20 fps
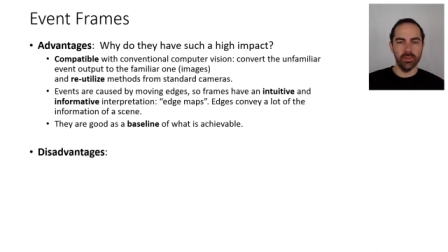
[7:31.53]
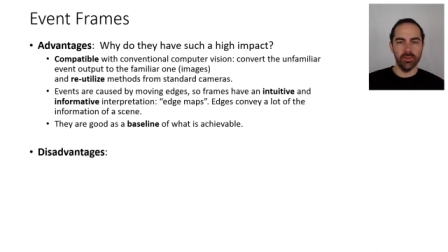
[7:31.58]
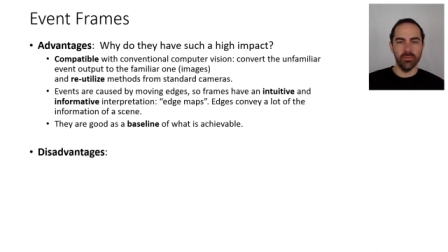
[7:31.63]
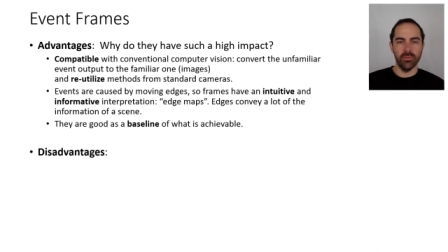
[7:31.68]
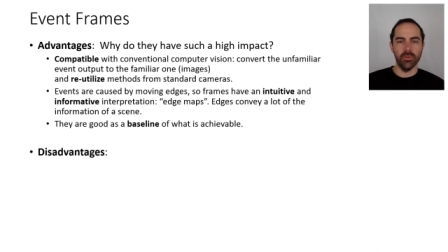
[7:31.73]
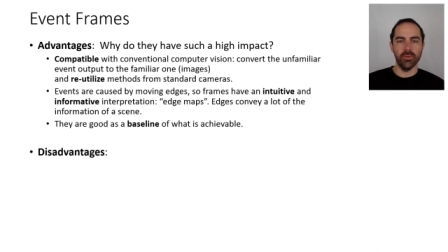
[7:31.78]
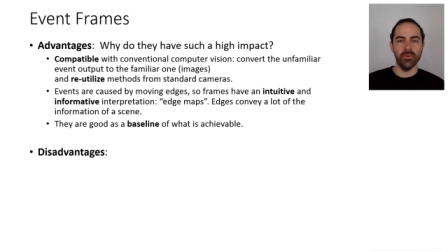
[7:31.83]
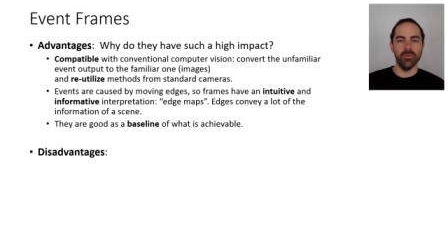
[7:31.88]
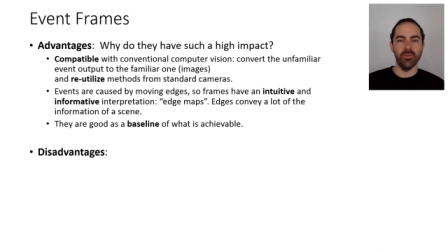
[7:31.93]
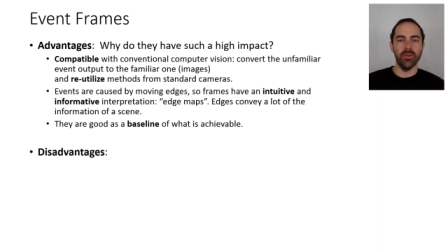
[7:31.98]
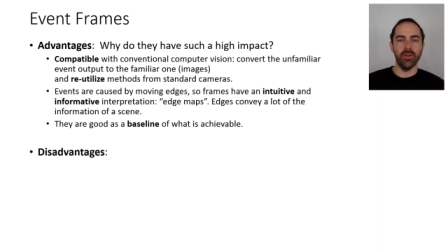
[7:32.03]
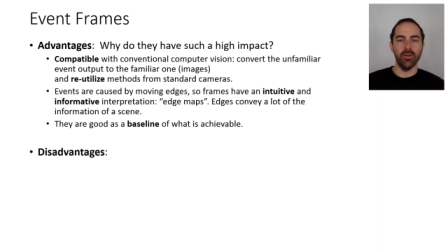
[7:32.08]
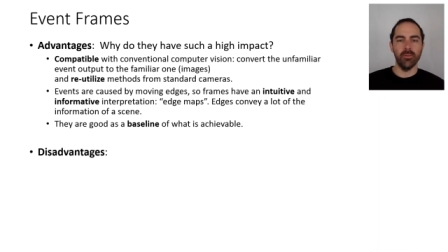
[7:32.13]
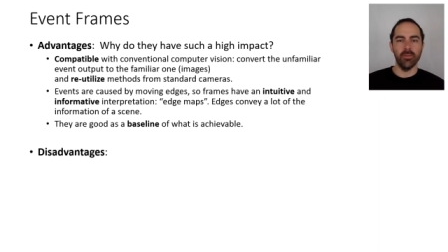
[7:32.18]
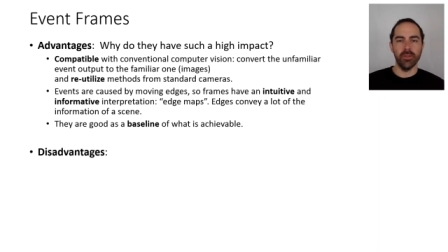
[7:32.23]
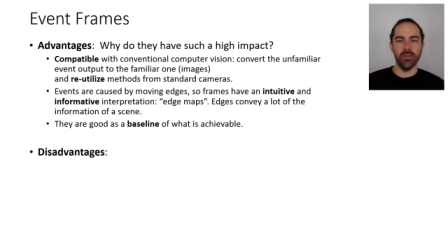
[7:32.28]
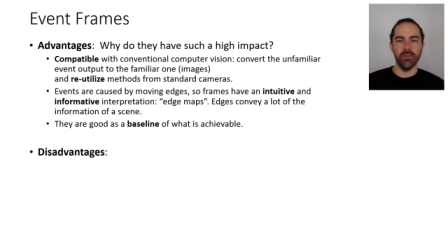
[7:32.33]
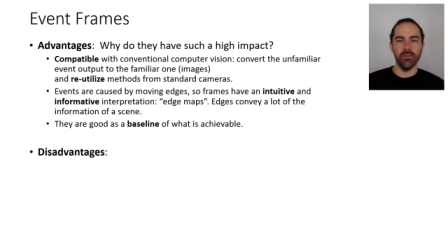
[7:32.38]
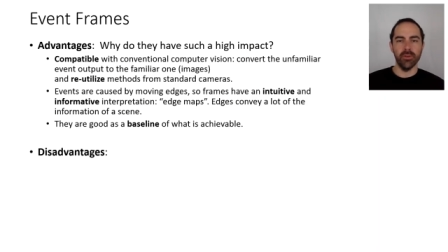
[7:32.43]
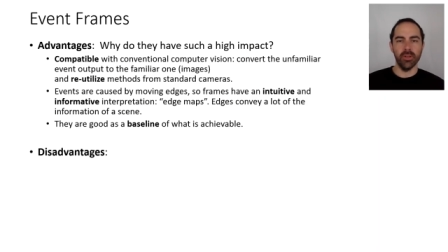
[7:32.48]
If you
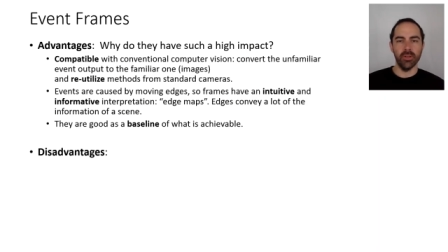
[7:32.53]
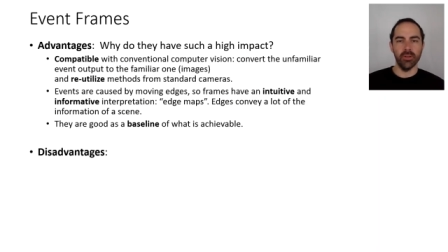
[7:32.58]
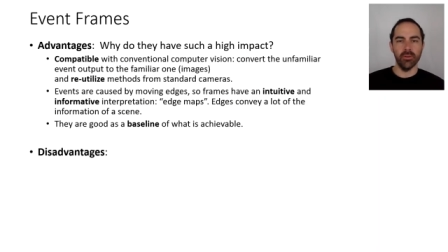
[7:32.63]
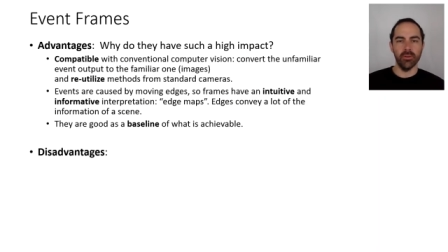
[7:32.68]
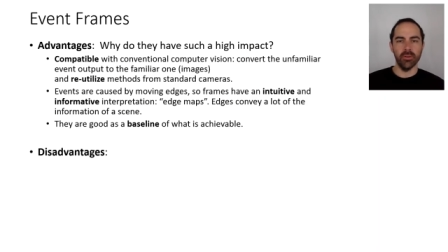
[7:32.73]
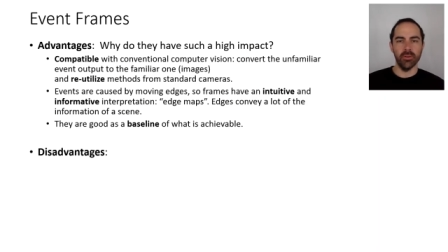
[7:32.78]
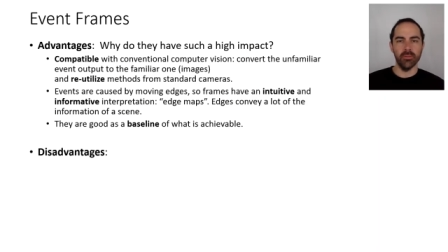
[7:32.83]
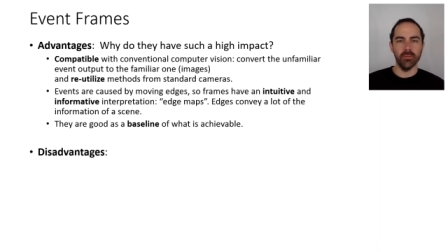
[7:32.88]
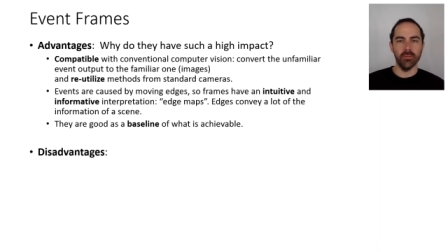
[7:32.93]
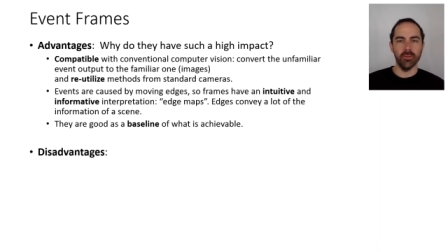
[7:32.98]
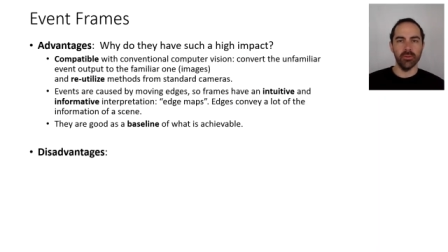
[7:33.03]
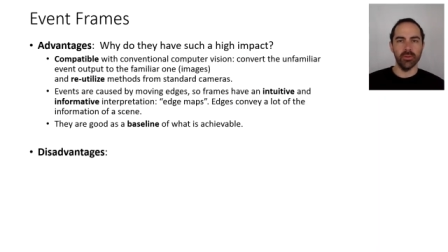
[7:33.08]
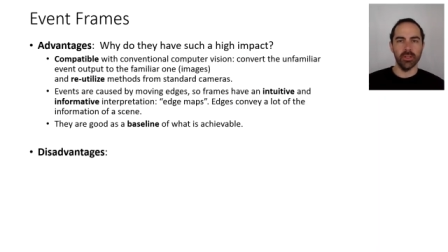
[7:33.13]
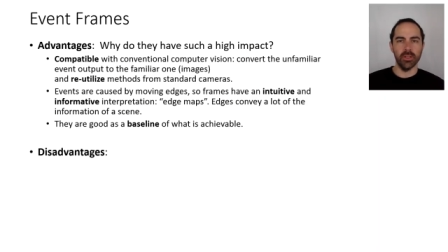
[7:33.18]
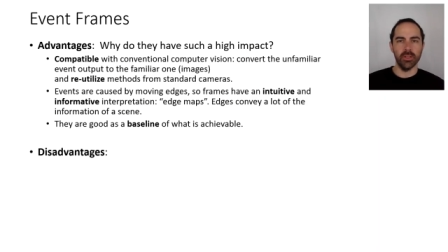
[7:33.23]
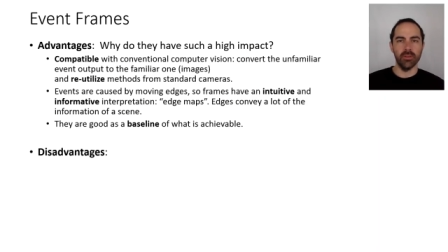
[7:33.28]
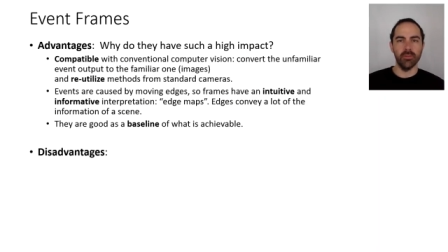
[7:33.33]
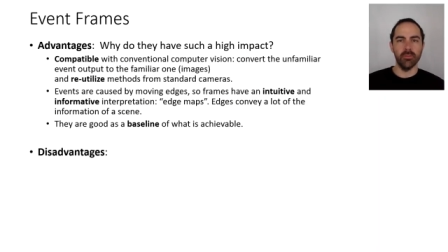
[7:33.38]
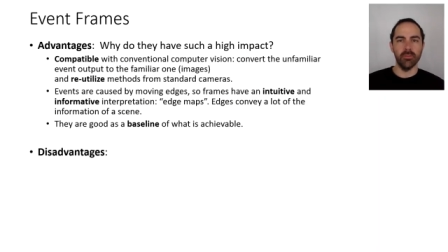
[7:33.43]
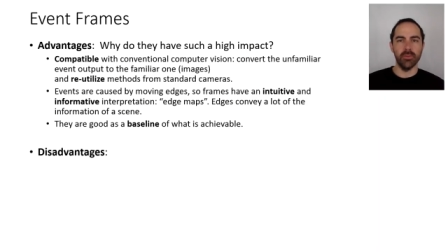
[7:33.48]
develop a new algorithm, you
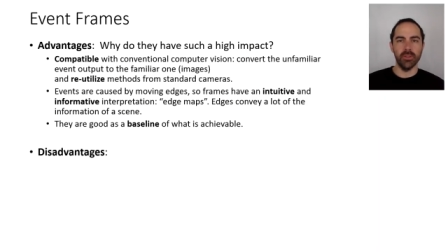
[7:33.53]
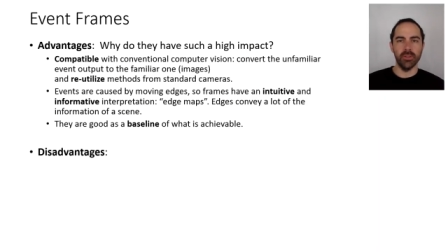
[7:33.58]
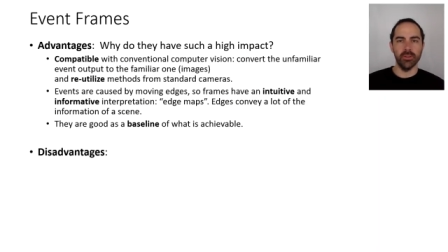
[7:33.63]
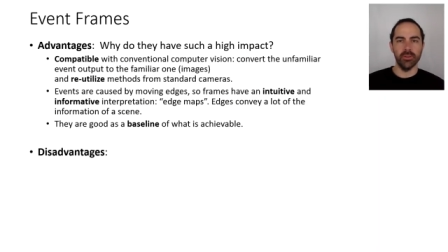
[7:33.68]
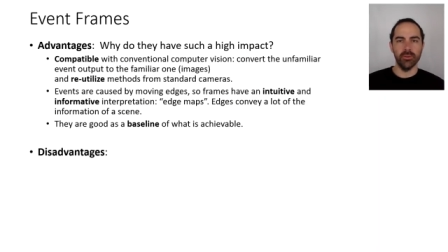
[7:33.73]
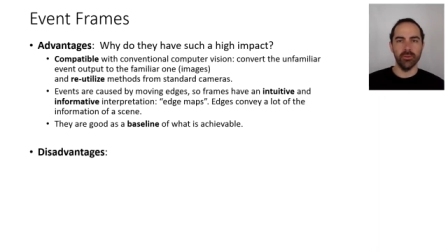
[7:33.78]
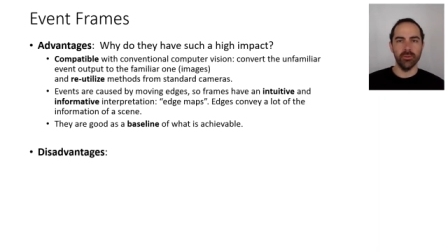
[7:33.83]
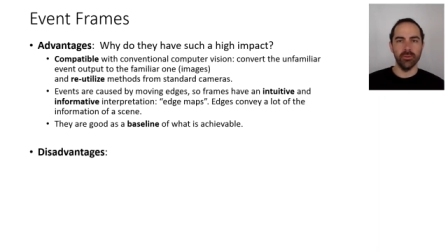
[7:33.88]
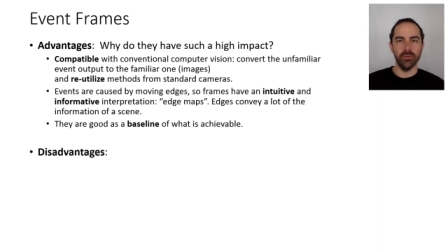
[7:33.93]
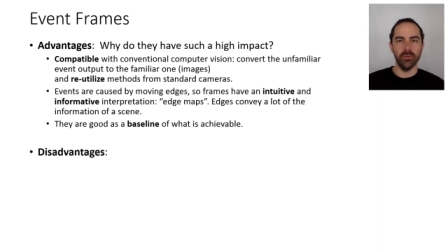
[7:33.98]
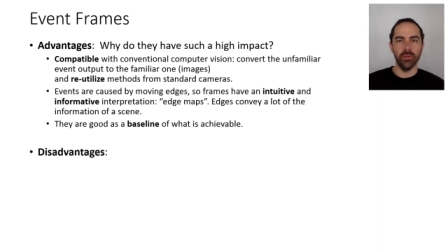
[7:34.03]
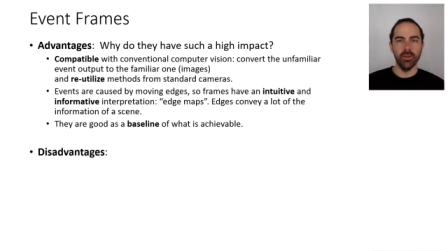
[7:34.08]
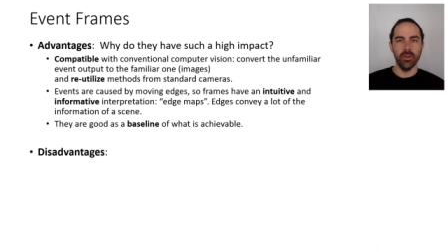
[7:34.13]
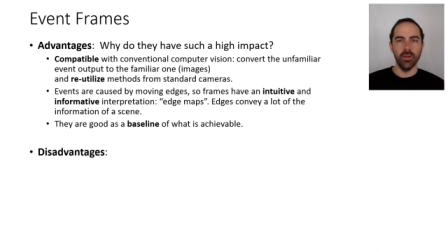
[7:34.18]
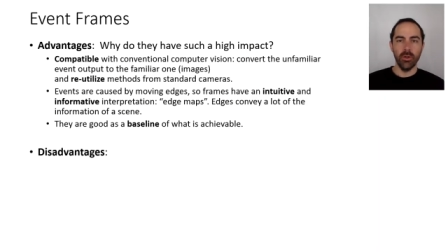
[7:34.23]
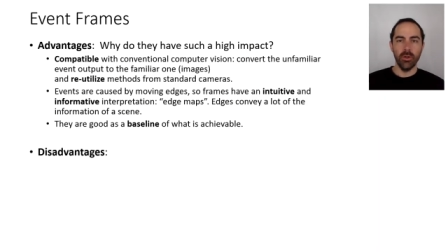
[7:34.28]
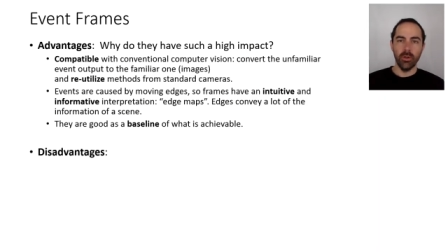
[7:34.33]
can compare to